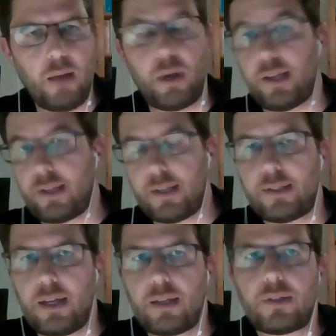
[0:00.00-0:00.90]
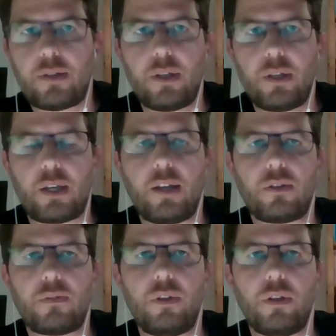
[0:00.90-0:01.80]
But as I said, in the
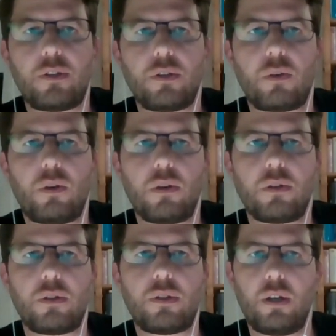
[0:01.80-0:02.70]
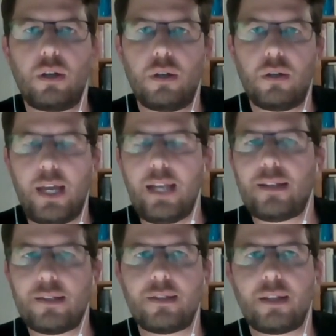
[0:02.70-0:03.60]
case of the so-called uh,
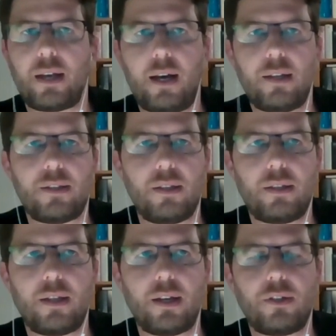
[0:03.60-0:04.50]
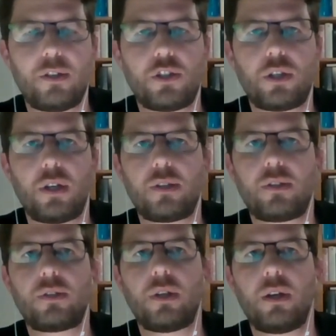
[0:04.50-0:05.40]
Ältestenrat in Theresienstadt,
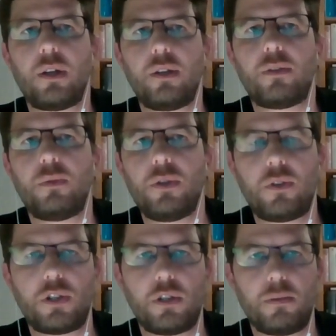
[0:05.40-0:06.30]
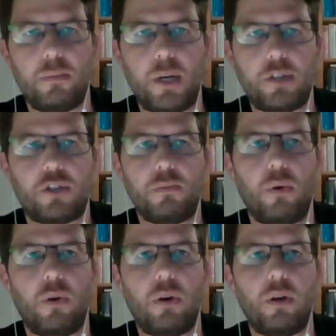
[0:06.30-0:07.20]
uh, this research is much
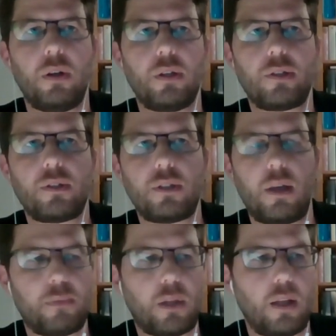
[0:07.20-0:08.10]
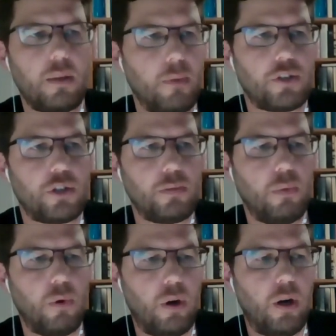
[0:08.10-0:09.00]
more subtle and much
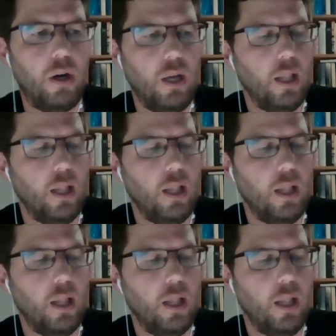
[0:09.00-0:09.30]
more